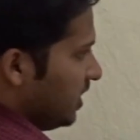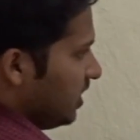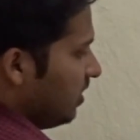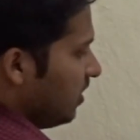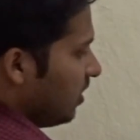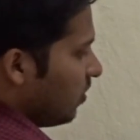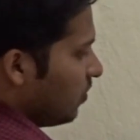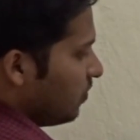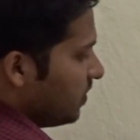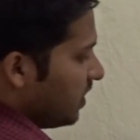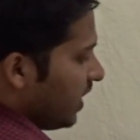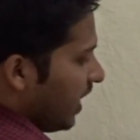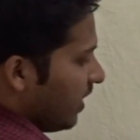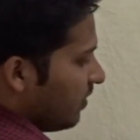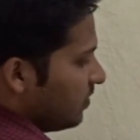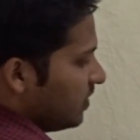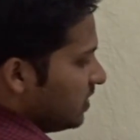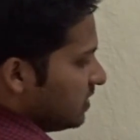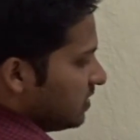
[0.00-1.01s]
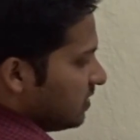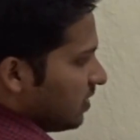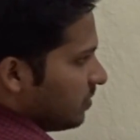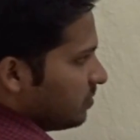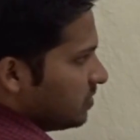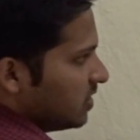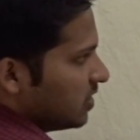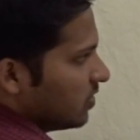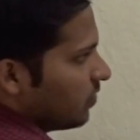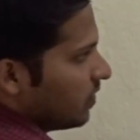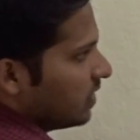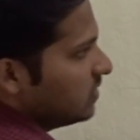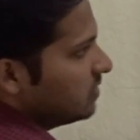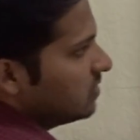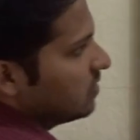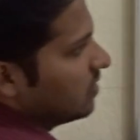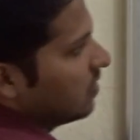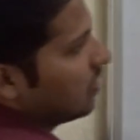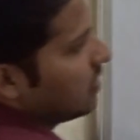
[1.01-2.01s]
till now we have this
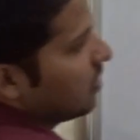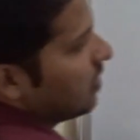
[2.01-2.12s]
subsequence.